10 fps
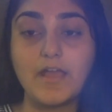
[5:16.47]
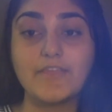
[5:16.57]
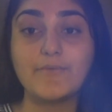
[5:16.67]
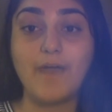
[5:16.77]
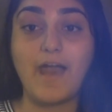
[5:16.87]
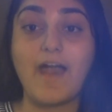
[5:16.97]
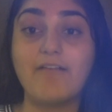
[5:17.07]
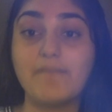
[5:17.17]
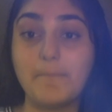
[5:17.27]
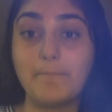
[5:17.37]
You
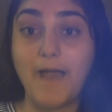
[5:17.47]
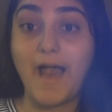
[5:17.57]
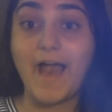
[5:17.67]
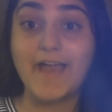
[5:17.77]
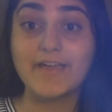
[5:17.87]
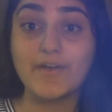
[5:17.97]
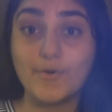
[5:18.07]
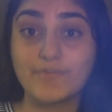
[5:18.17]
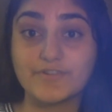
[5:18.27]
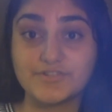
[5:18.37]
have pi
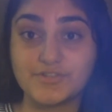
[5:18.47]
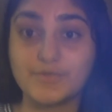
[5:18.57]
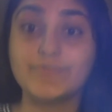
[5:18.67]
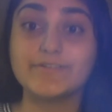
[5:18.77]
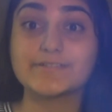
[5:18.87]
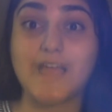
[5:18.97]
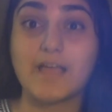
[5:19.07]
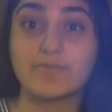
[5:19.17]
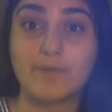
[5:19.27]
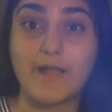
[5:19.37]
over 2 this time
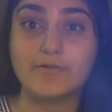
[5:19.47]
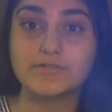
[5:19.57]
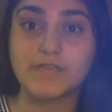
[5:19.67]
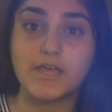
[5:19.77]
around,